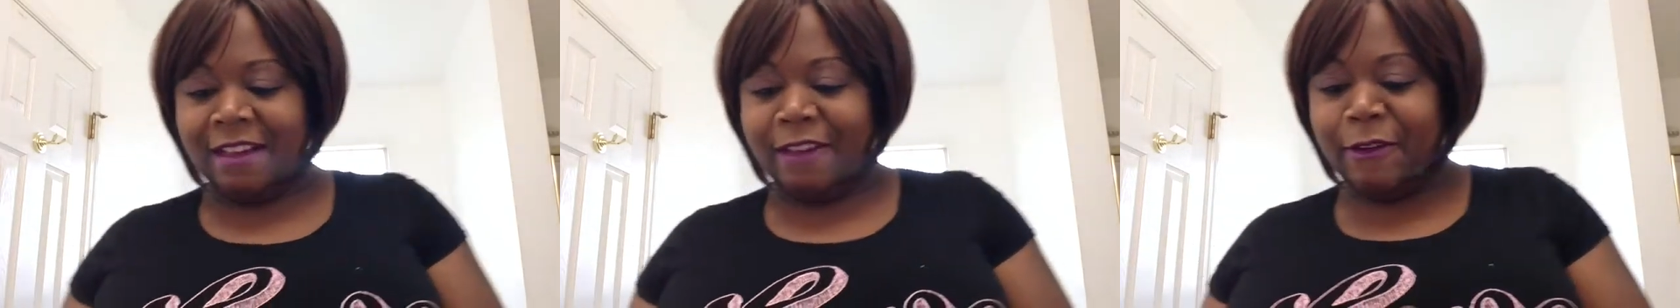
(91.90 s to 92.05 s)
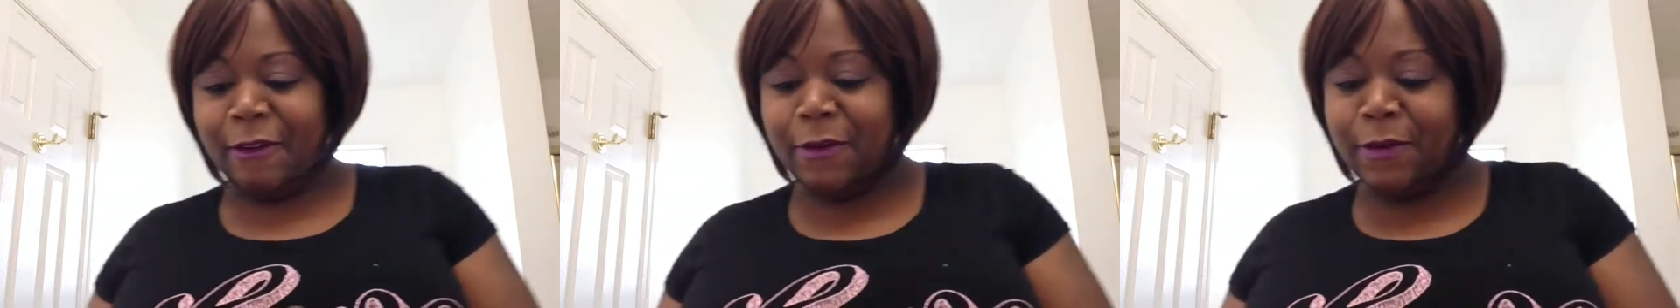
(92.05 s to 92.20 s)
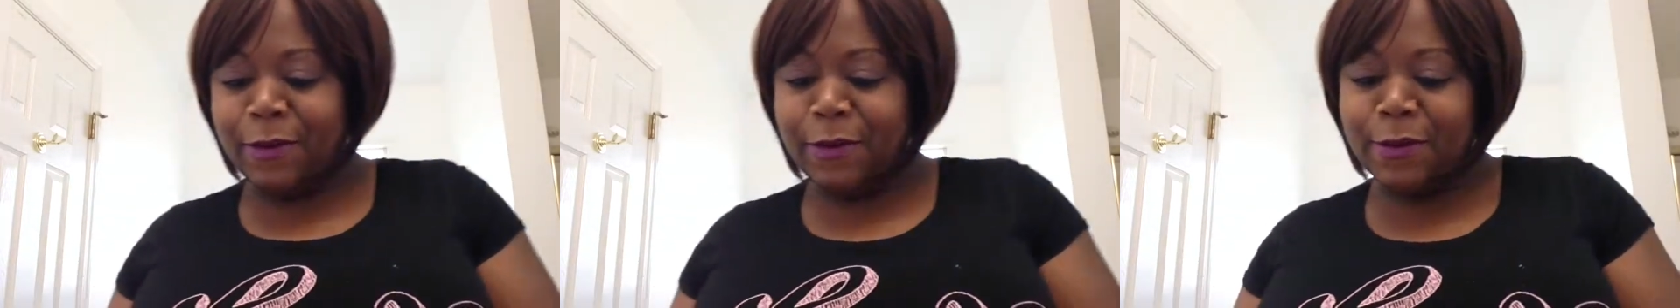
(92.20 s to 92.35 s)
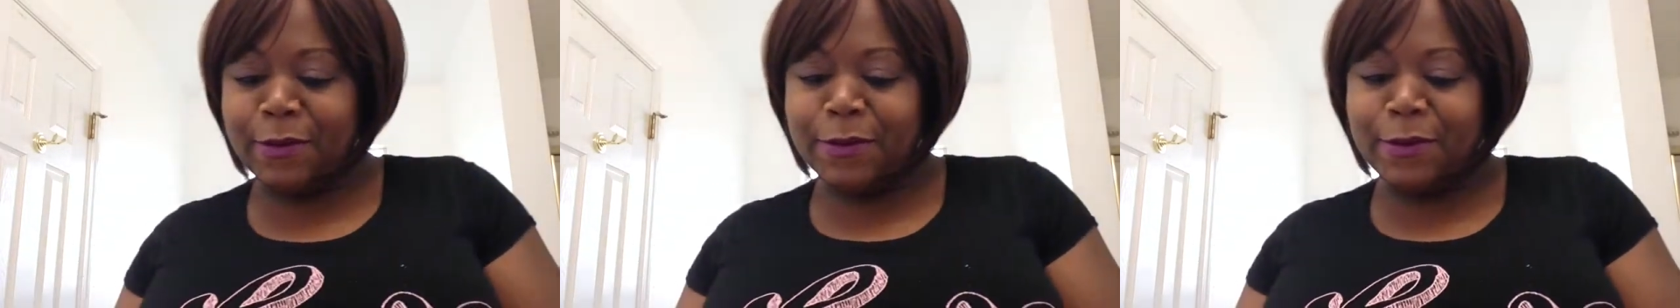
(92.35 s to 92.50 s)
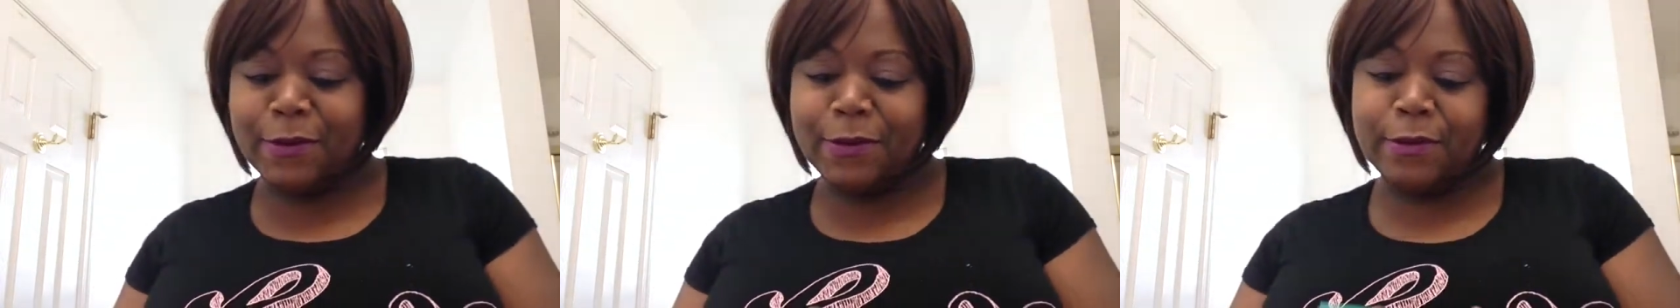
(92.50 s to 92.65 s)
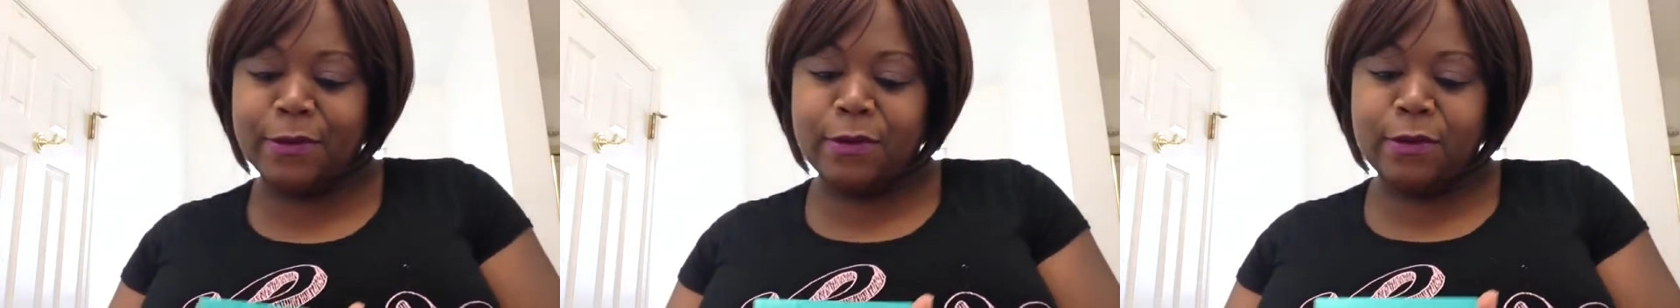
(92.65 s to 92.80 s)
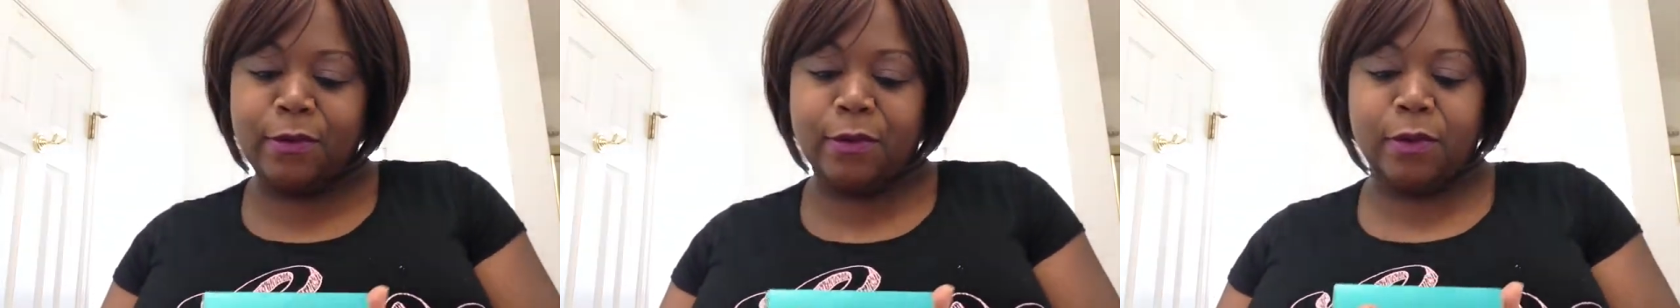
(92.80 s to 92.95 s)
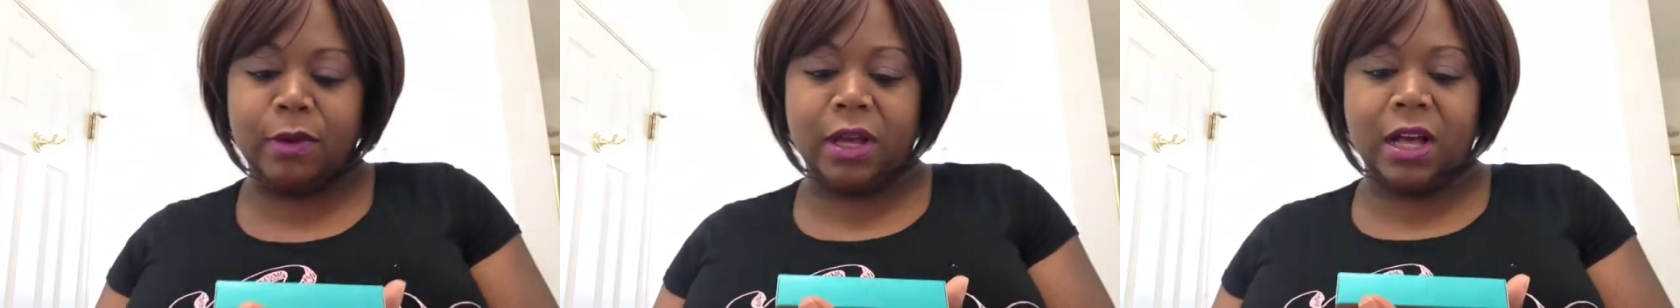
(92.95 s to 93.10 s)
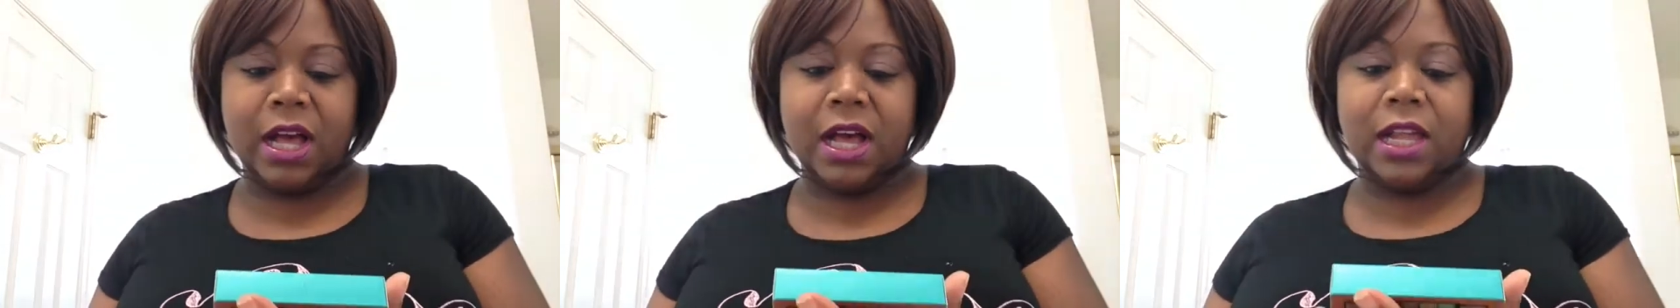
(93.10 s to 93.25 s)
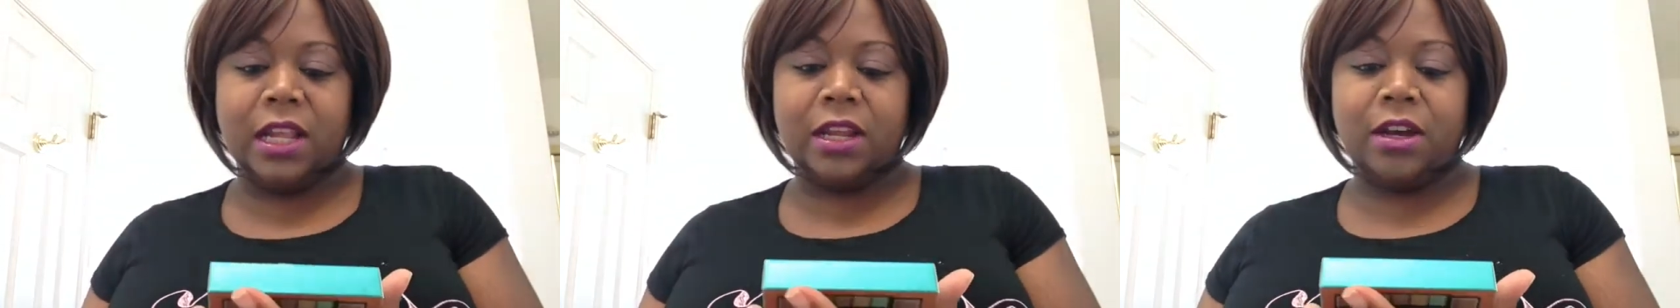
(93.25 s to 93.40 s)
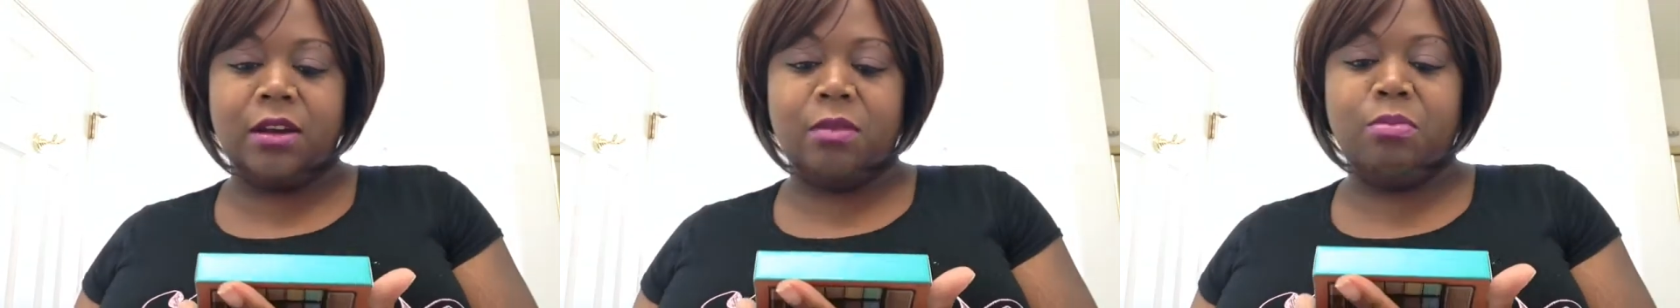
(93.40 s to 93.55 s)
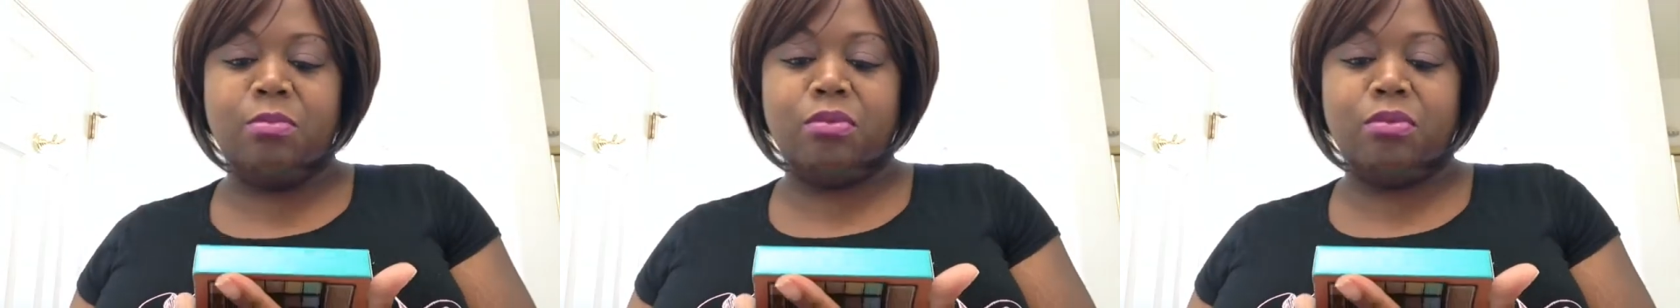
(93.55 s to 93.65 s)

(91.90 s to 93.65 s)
Ooh, Color